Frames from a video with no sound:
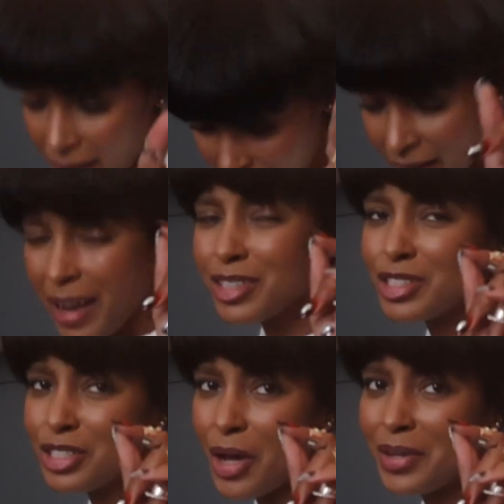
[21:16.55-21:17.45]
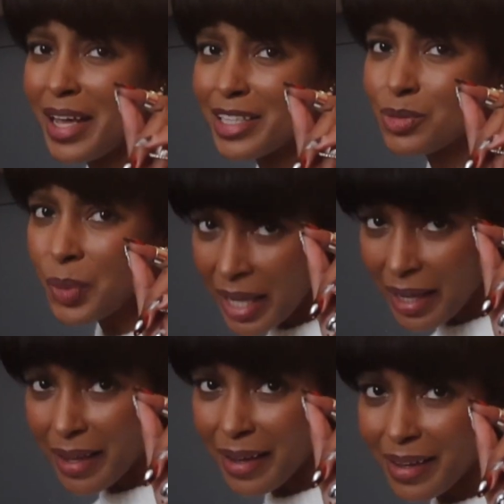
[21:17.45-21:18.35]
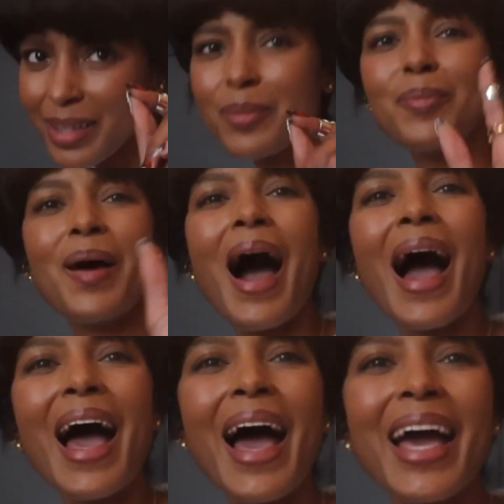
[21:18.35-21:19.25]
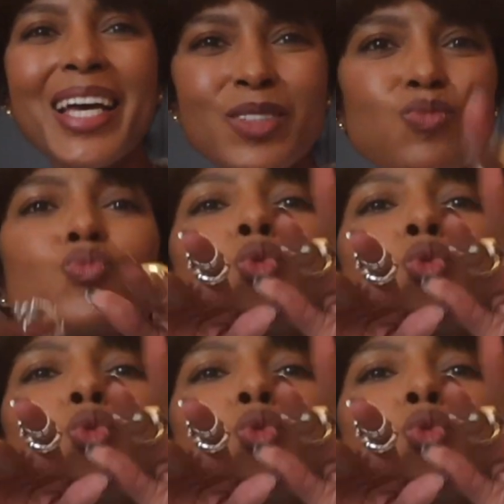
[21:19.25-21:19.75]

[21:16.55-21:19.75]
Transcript: And I'll see y'all next week. Bye.